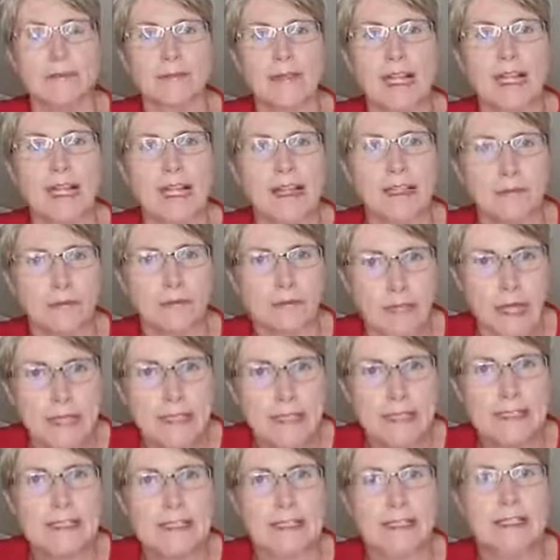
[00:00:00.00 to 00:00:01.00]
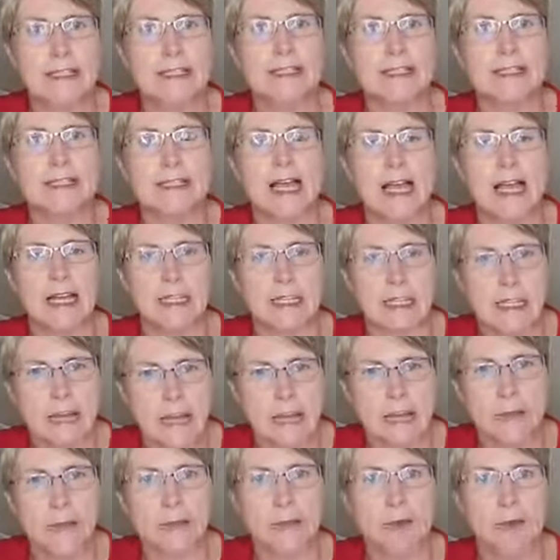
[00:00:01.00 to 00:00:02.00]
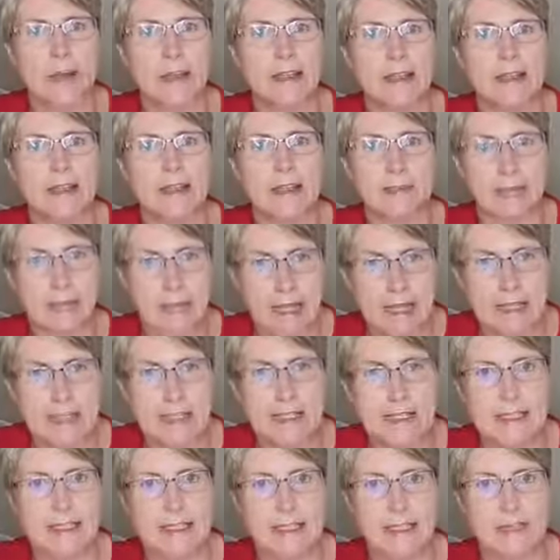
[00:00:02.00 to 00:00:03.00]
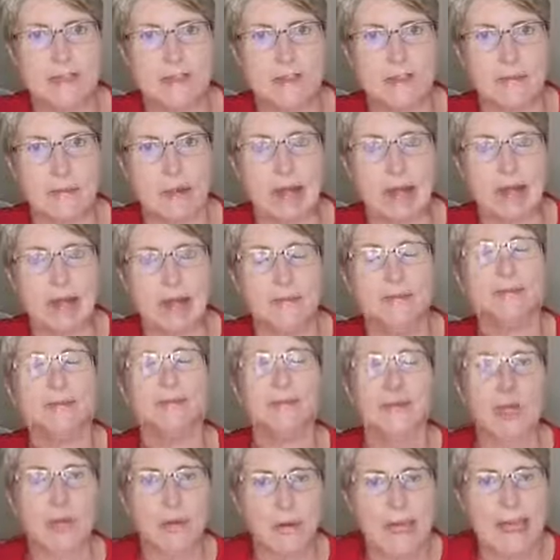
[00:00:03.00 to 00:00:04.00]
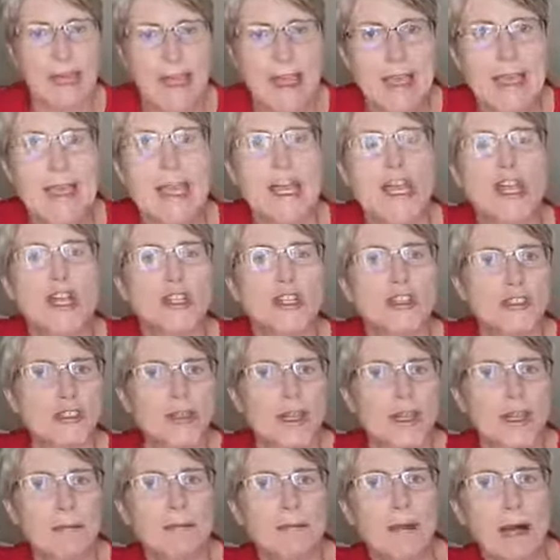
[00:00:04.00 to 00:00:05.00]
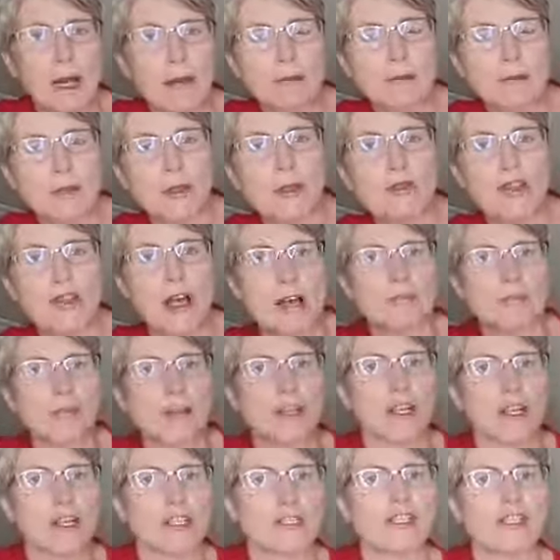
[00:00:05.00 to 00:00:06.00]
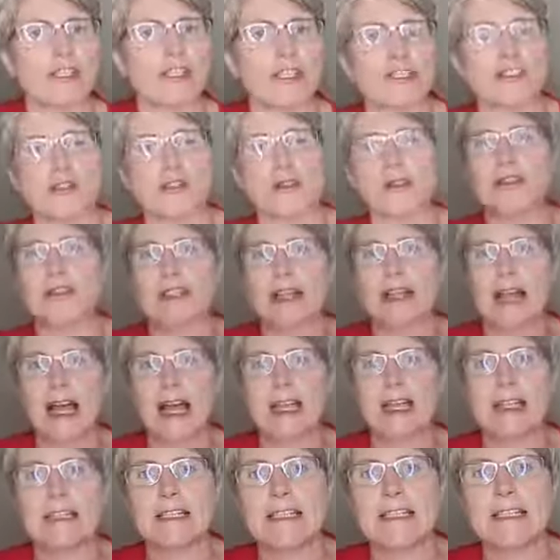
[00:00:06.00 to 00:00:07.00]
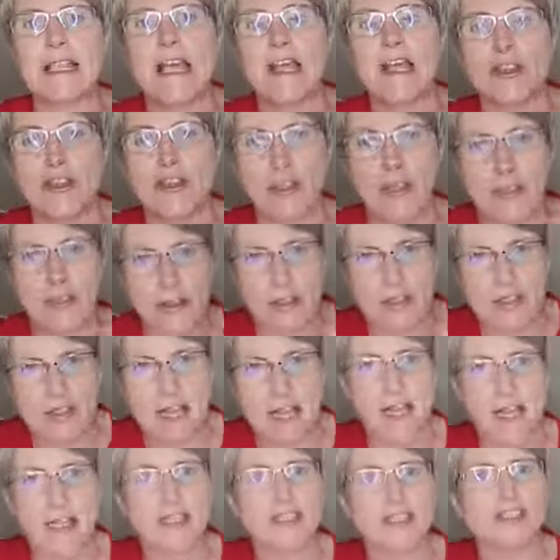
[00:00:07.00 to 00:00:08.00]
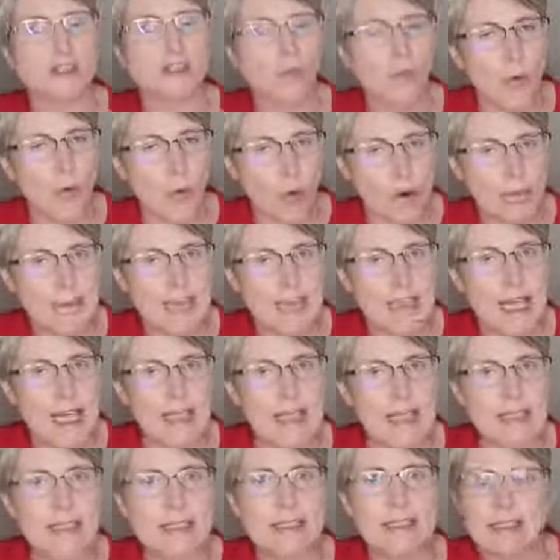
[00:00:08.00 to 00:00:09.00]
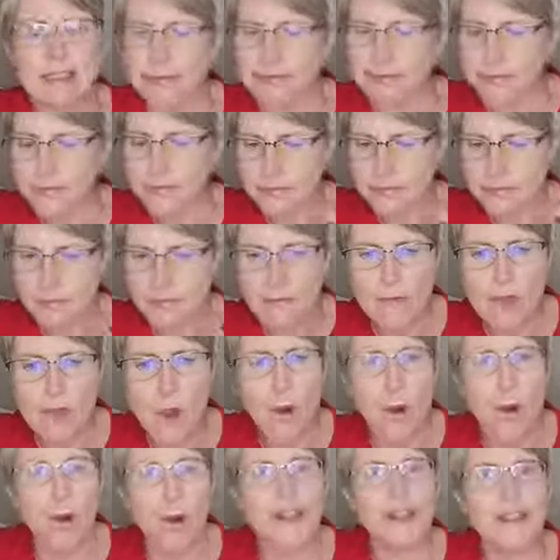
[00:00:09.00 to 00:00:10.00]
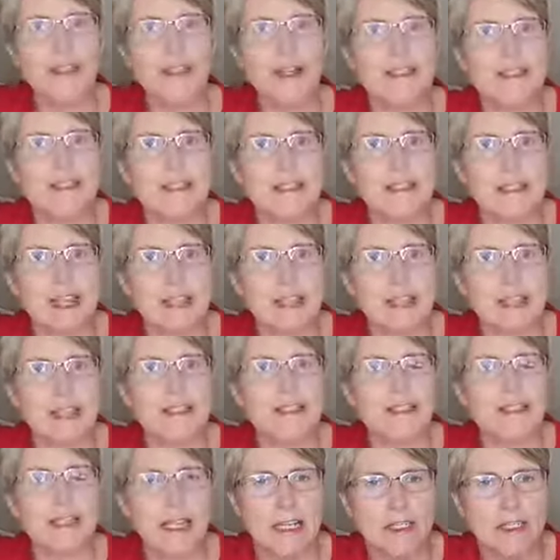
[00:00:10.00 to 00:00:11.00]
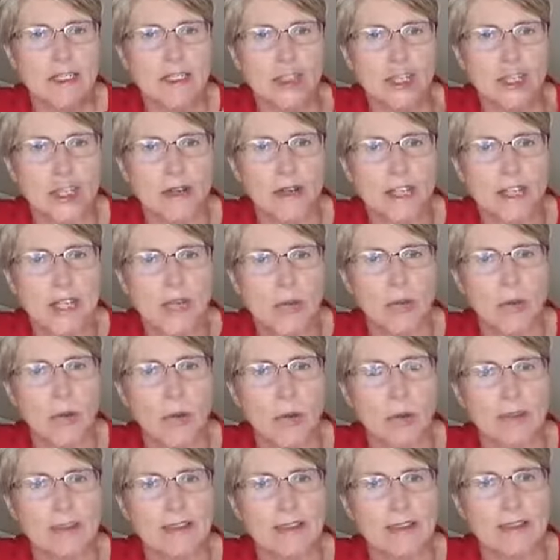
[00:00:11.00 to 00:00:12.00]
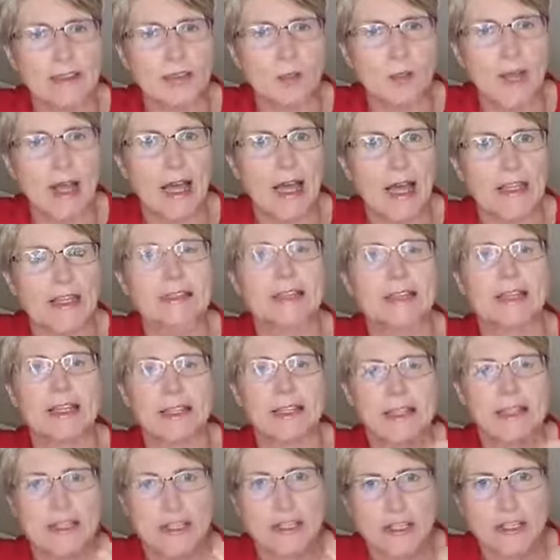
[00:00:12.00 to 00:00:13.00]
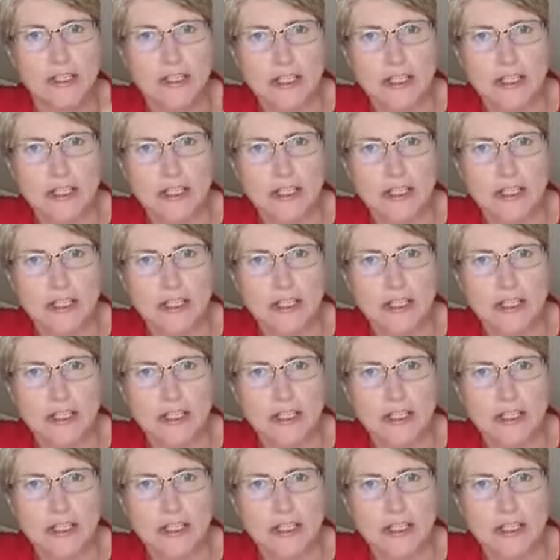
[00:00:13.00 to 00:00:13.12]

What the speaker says: like rices and quinoas and beans and stuff as well. Okay, so you can pop those on for lunches. So salads, you can have your salads, your warm salads. or you, as I say, is nice chunky broths as well as things like your